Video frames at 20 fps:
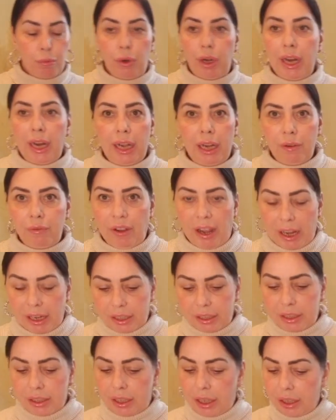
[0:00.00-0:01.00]
really
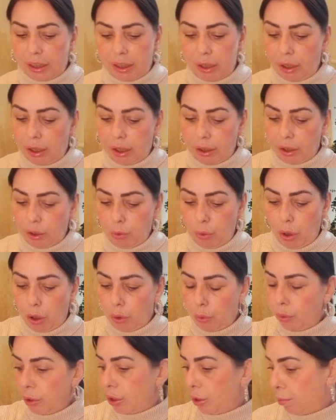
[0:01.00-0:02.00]
vexed that the
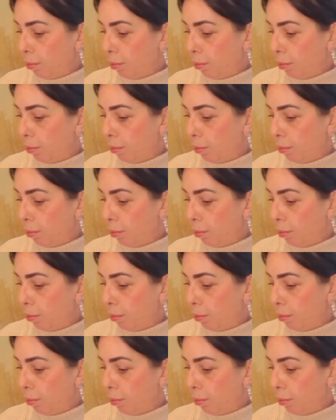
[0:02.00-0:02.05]
one was